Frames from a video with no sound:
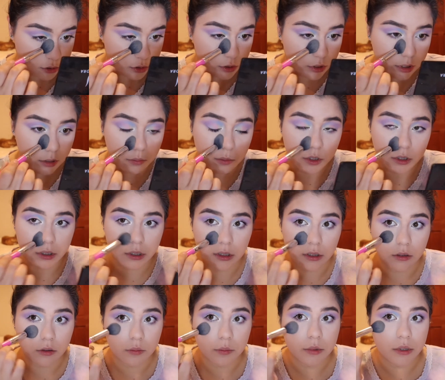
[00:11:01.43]
to give me a
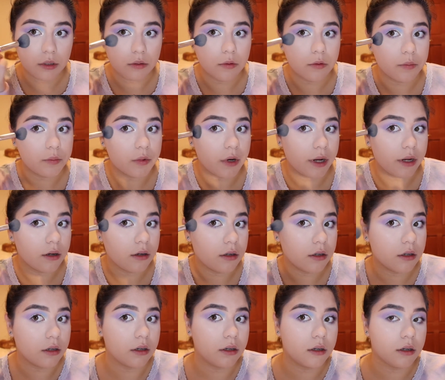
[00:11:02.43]
little bit of a
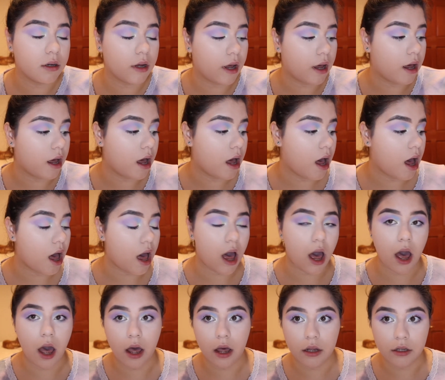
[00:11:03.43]
brighter
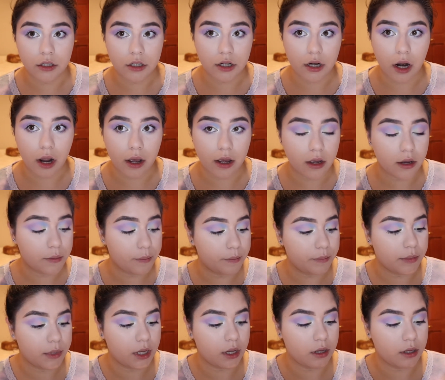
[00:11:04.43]
under eye,
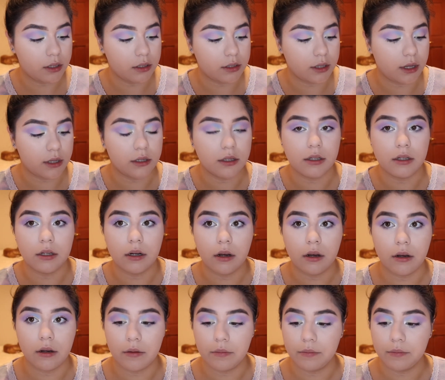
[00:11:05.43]
because I did
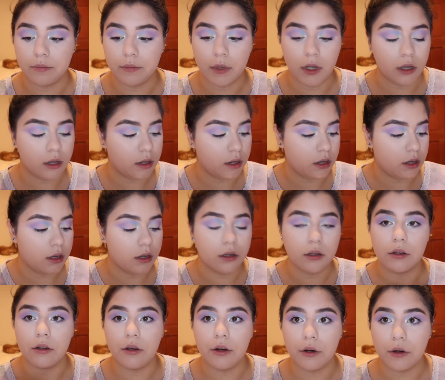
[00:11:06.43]

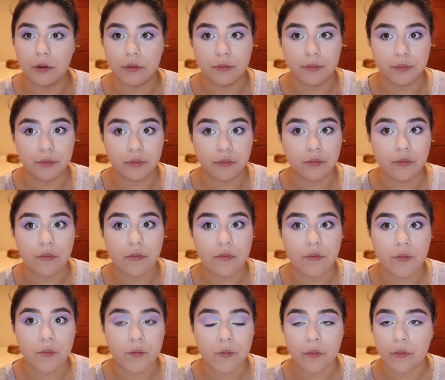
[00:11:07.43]
you know,
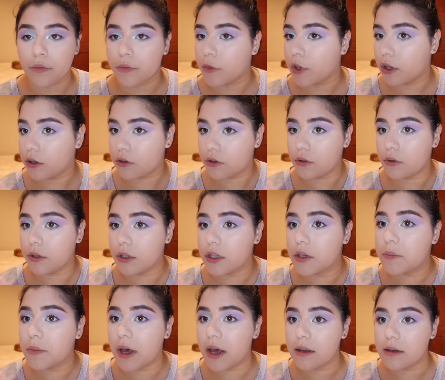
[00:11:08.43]
do this
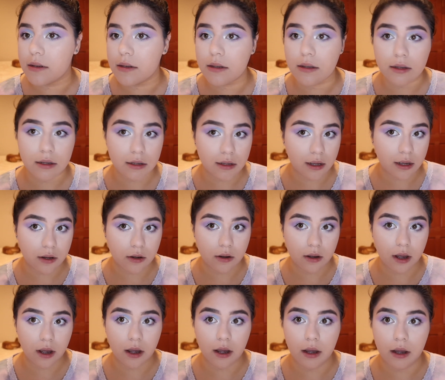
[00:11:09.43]
pastel
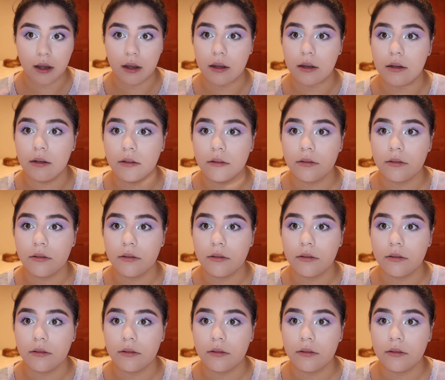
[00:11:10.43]
eye